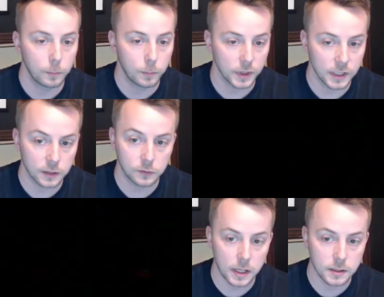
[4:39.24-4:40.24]
But that's
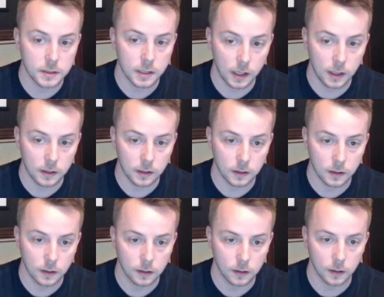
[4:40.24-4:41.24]

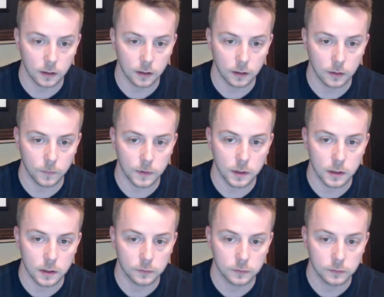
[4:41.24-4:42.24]
maintaining
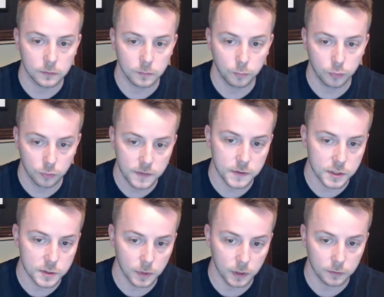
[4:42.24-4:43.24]
the
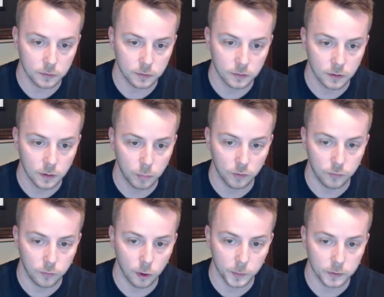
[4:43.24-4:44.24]
previous month's
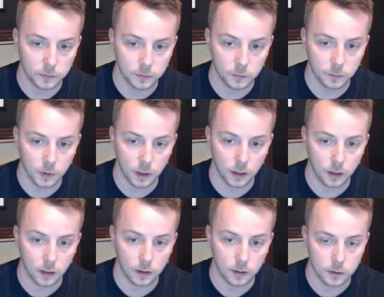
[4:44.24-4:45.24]
performance,
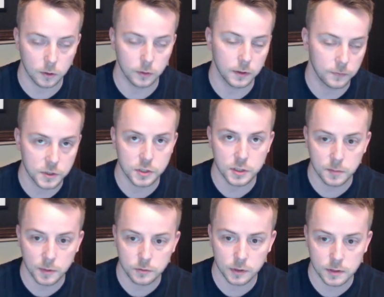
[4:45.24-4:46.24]
the efficiency
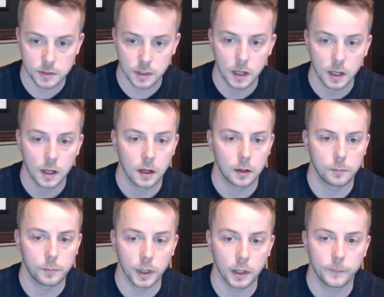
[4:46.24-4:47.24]
metrics.
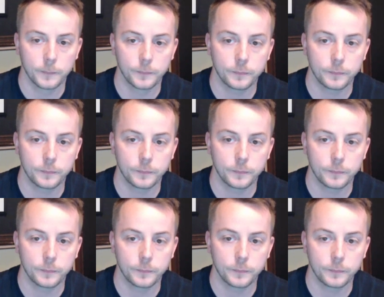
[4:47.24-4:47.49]
But